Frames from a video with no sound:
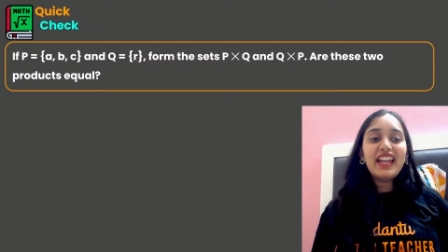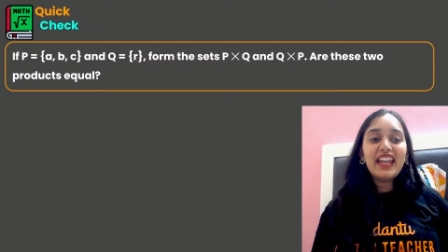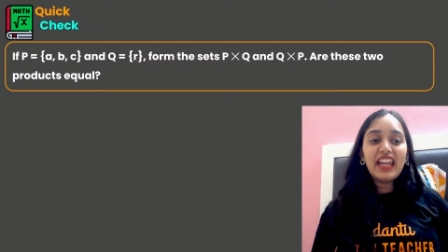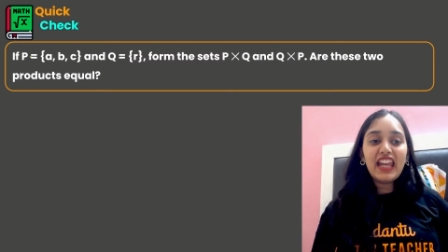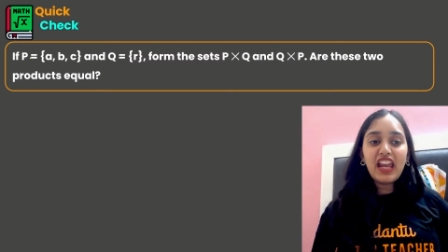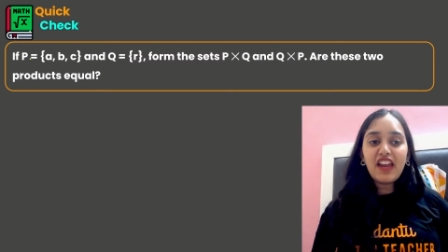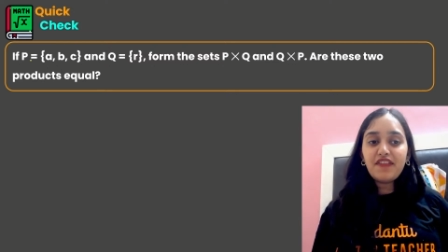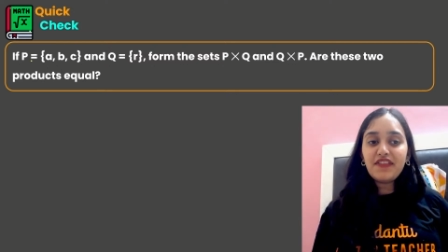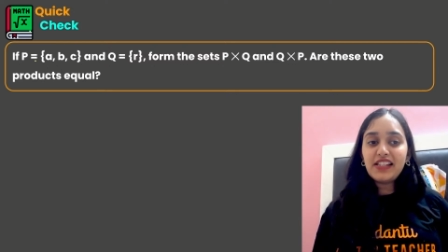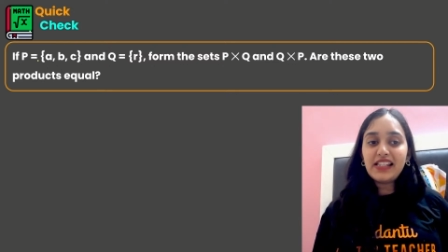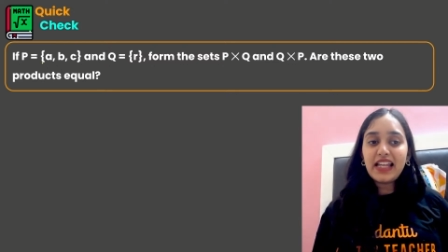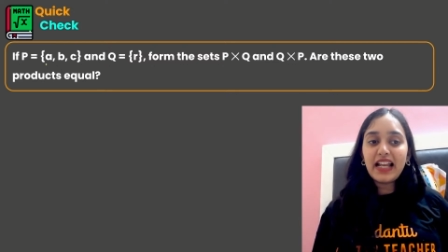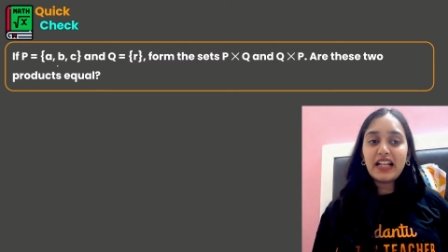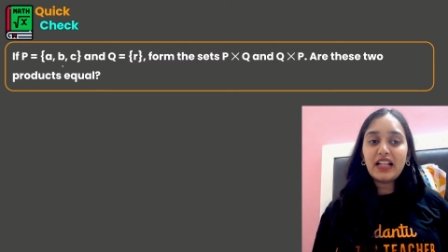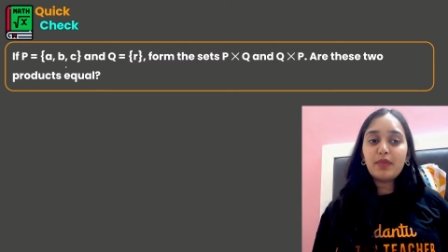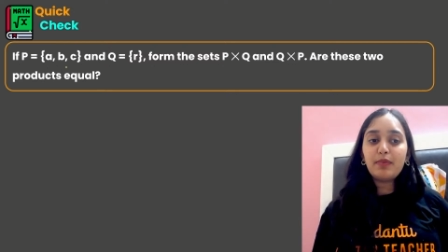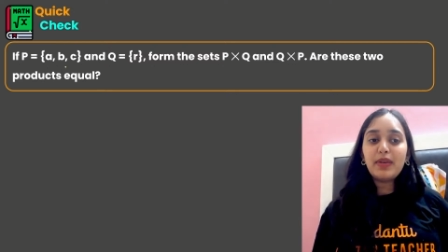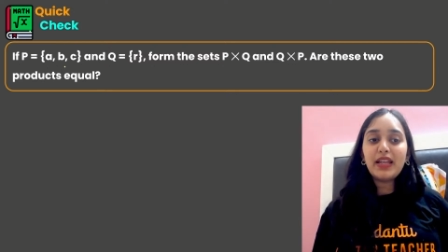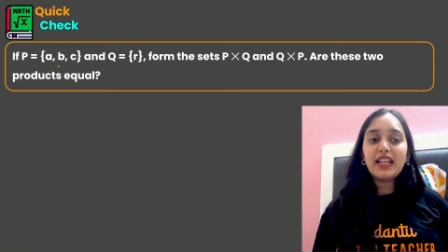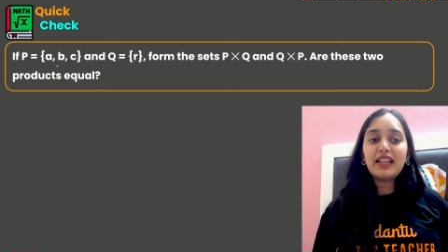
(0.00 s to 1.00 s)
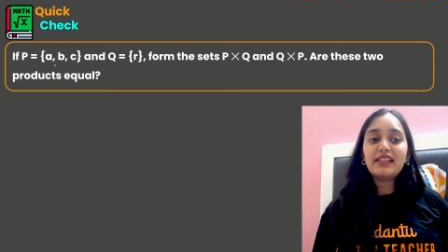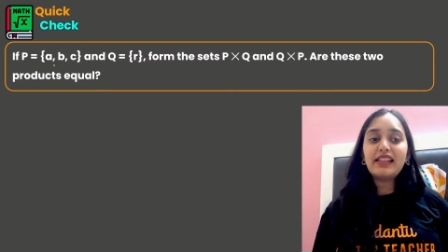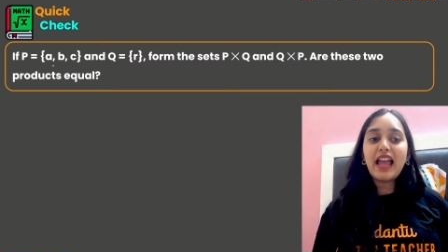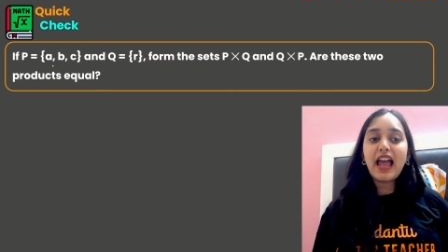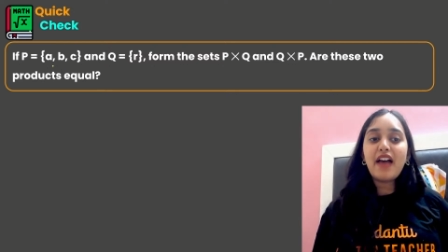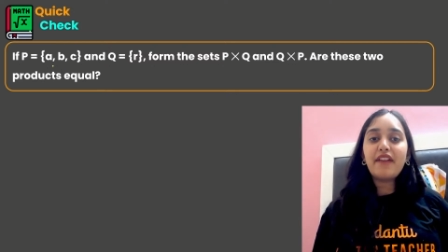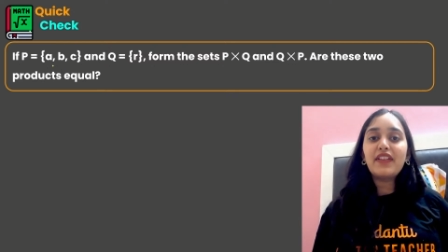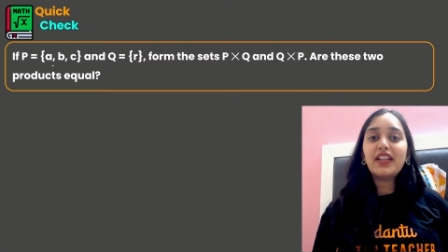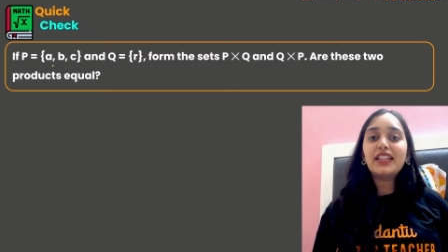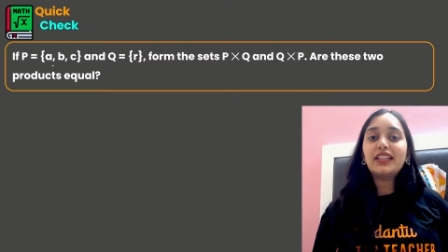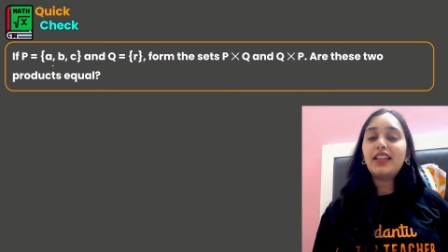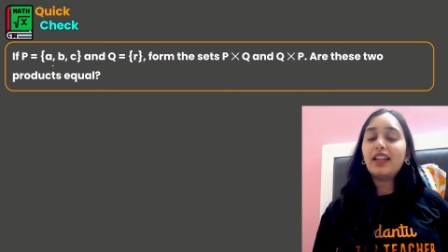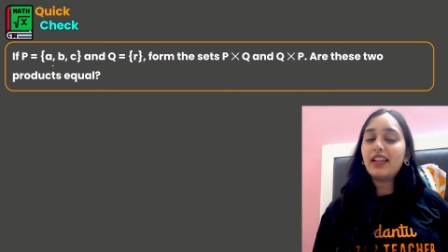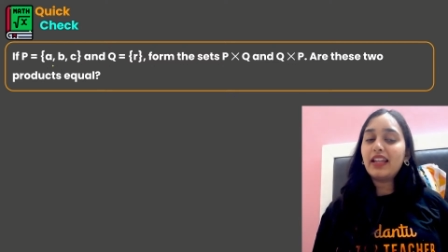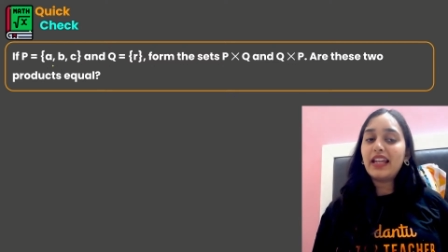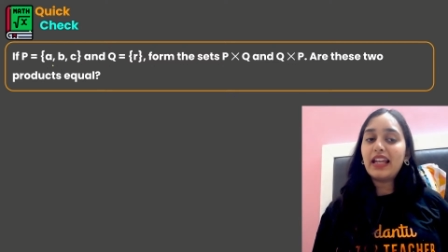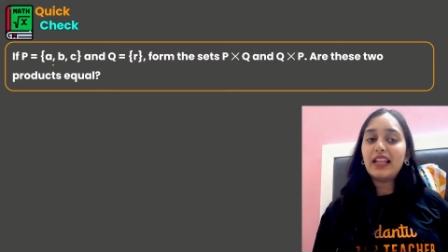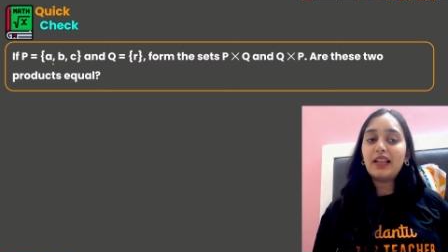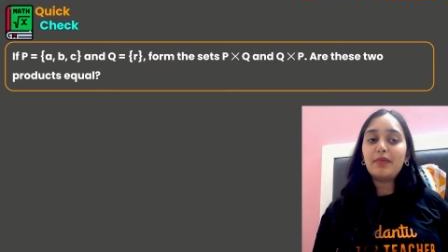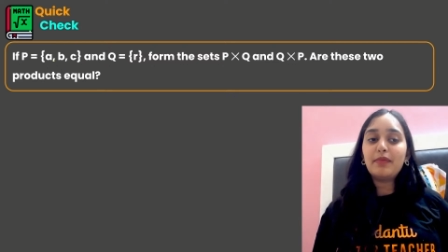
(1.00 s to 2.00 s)
If set B is having
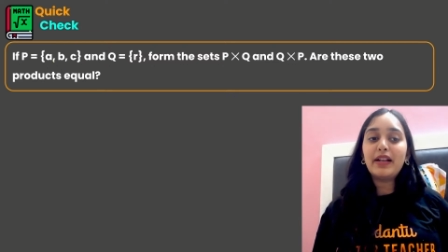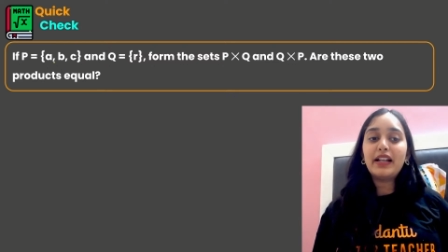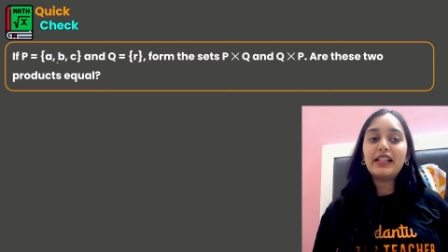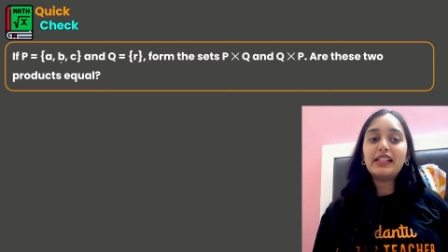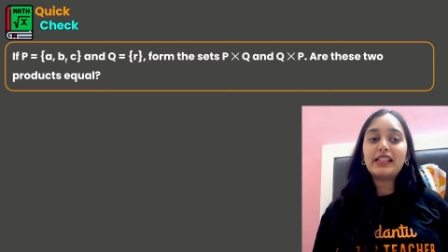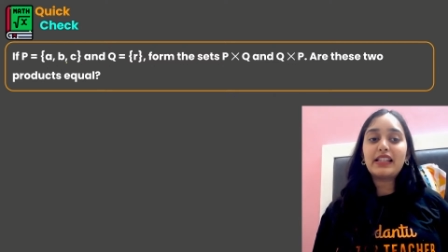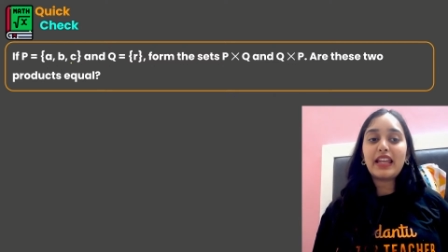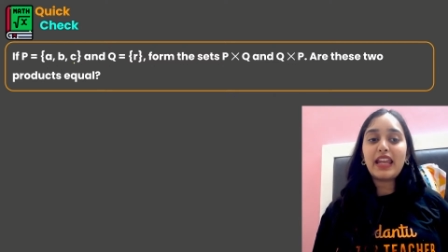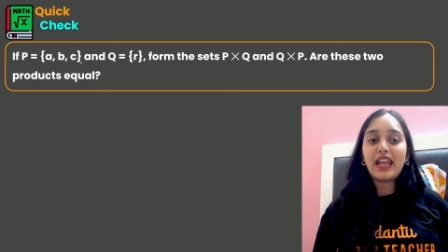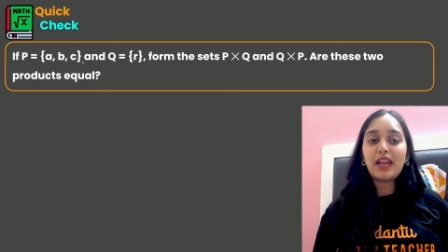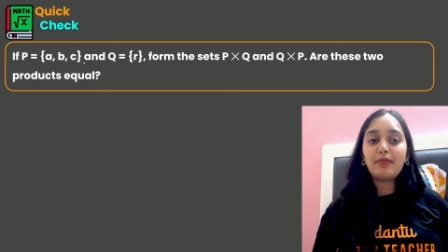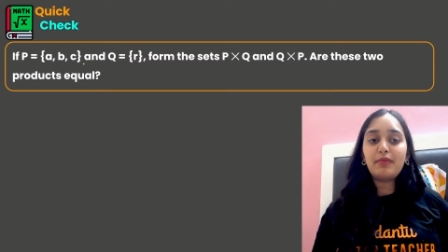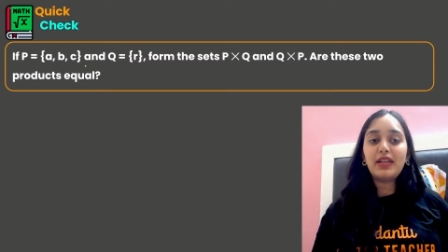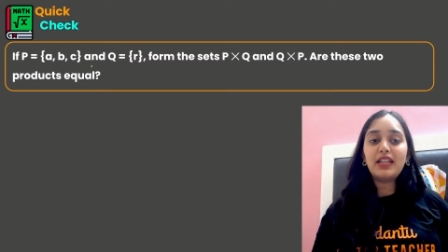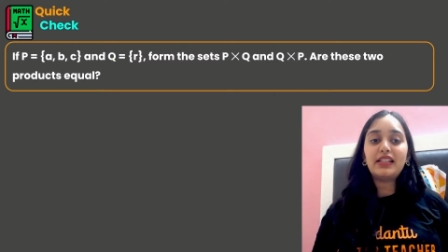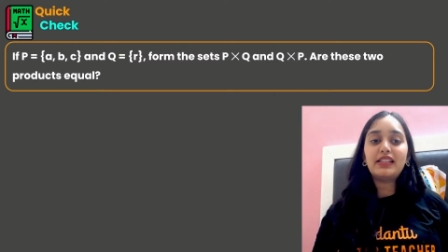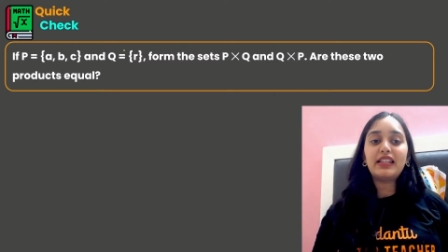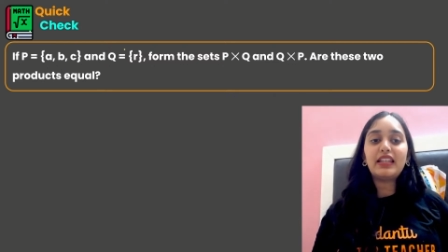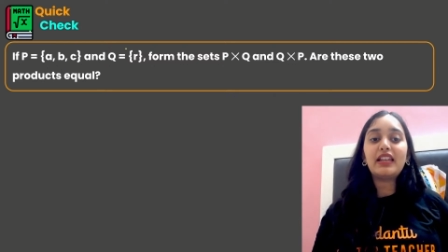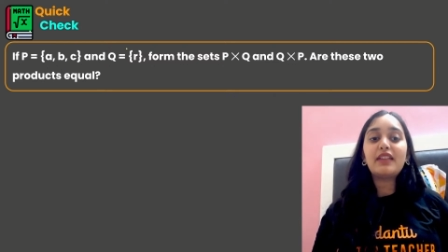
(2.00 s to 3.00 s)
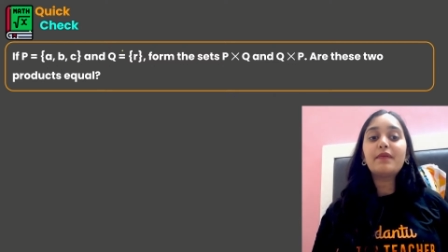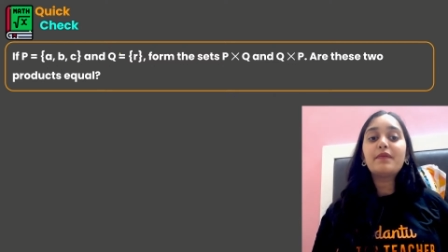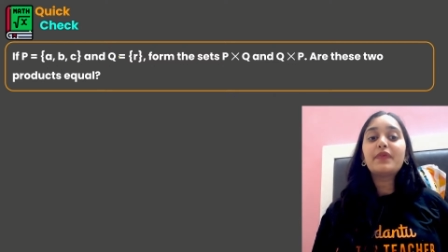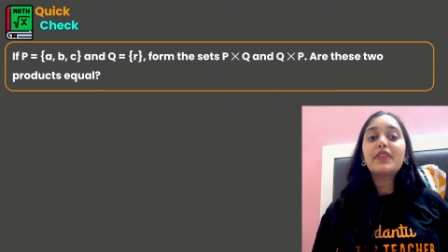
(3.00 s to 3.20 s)
three elements A, B, C,